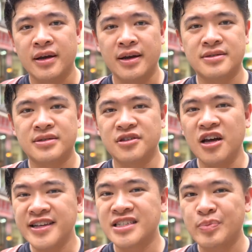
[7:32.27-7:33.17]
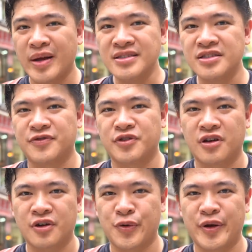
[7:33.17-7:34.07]
It's not expensive to
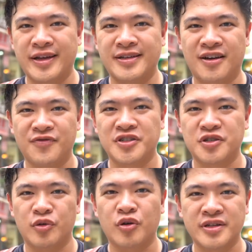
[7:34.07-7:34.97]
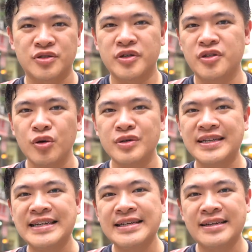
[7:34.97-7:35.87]
create non-fungible tokens. We don't
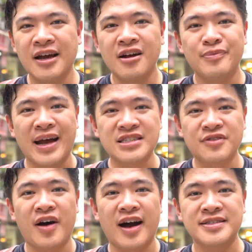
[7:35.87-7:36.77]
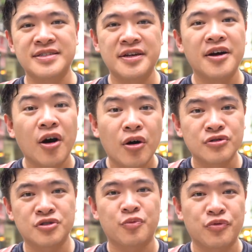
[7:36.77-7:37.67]
need massive
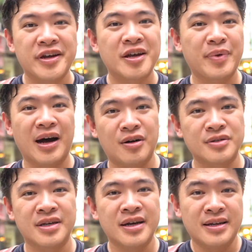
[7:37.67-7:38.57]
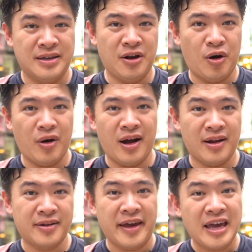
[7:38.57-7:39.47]
ICOs to bring about, you know,
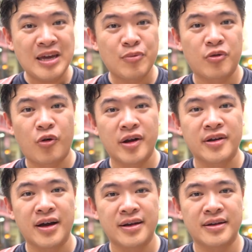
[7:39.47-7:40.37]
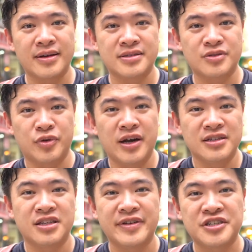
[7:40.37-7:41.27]
a game or whatnot. It's
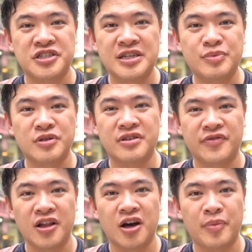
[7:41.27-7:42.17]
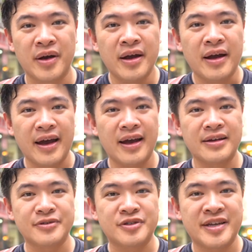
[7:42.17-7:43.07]
relatively cheap to develop
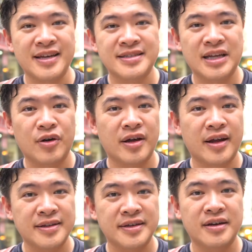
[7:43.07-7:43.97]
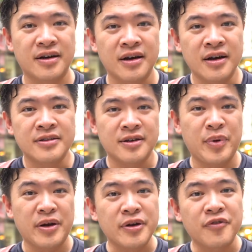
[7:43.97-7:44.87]
and to test out an idea. The
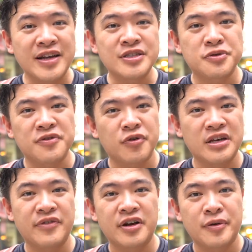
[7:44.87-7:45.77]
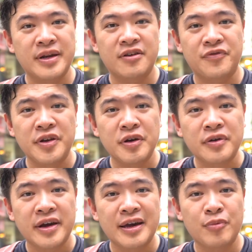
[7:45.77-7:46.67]
barrier of entry for even creating a video
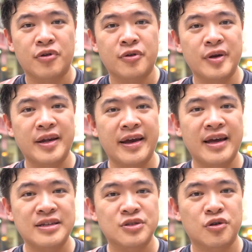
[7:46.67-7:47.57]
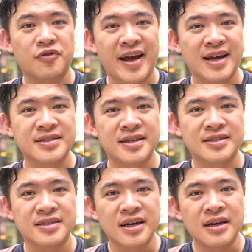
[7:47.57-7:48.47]
game or creating any sort of asset,
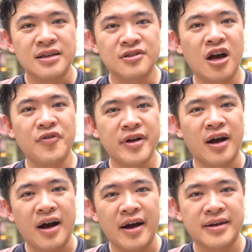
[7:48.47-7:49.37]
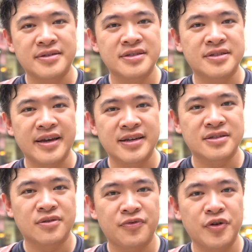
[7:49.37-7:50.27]
it's not very high. It just
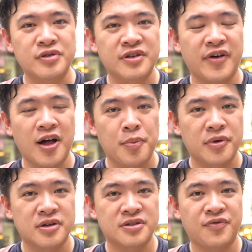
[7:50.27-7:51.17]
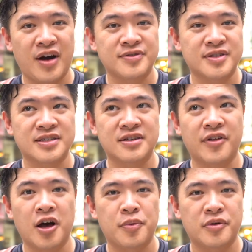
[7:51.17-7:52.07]
takes few developers, 5-6
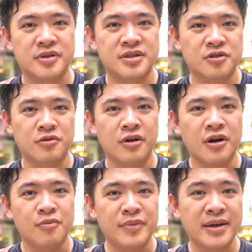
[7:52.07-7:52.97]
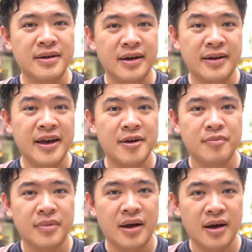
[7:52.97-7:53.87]
developers to make a
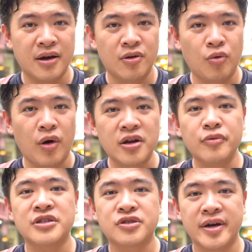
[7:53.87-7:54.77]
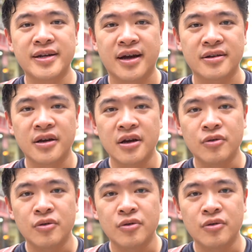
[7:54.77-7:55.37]
game. And why don't we try that?